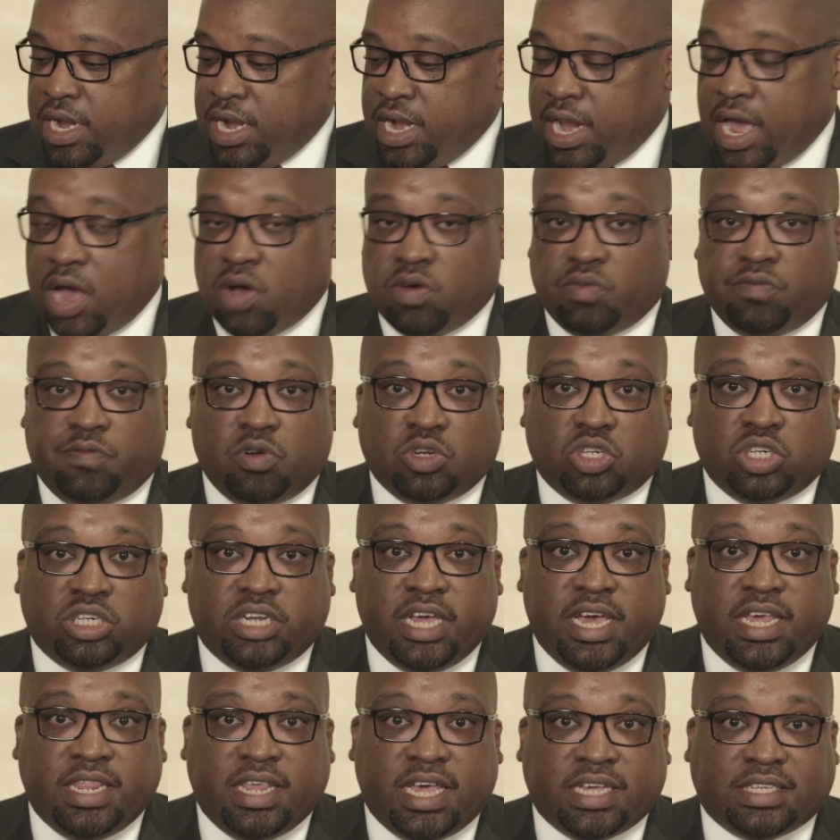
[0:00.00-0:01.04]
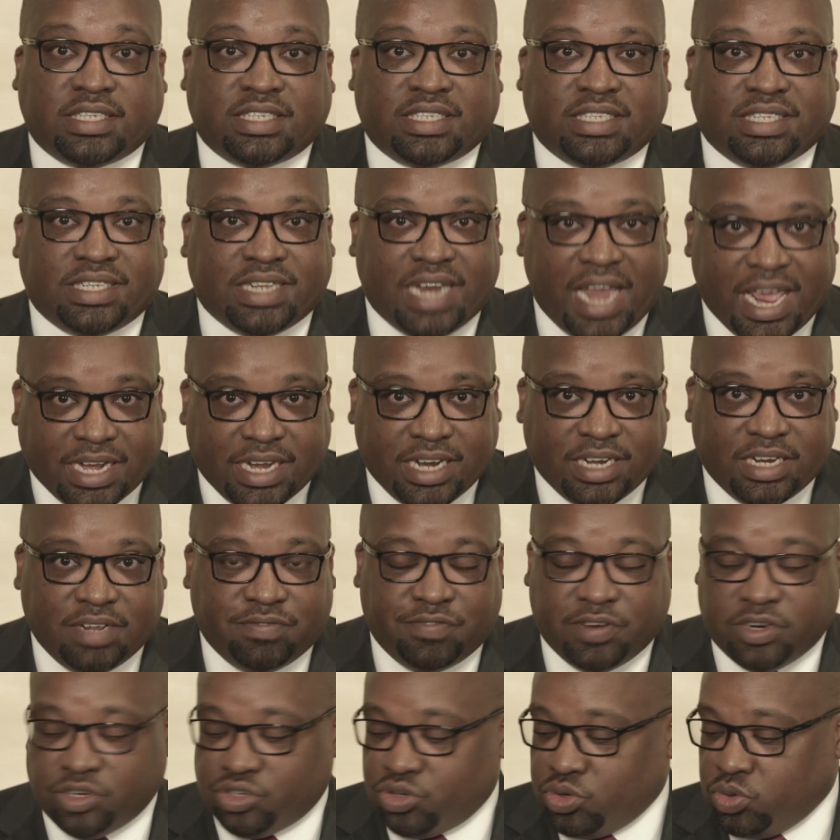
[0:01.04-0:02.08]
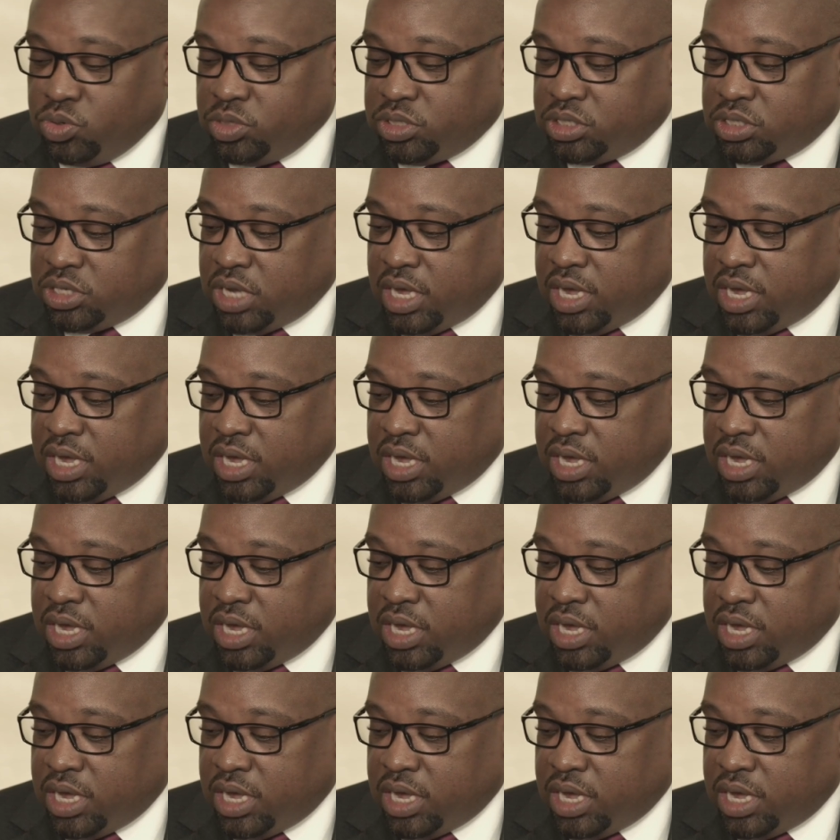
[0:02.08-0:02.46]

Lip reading: Now, for today, there's slightly different rules,